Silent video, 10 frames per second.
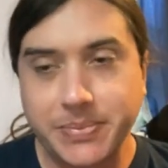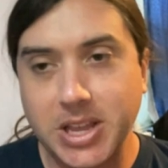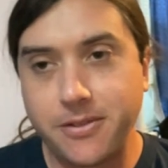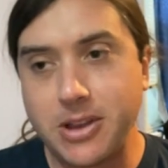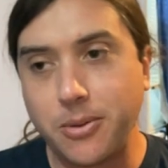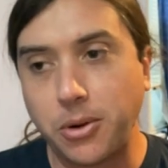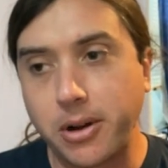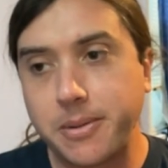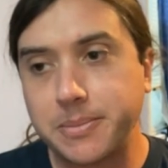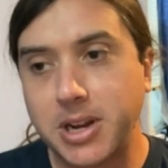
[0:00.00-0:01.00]
if it
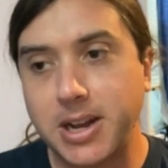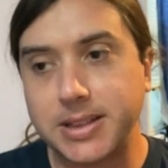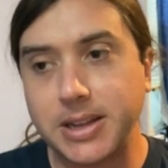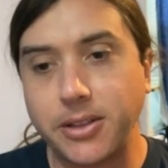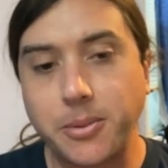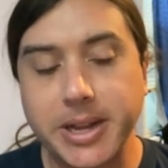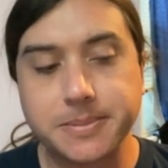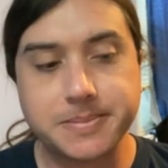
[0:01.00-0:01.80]
were cut the other way.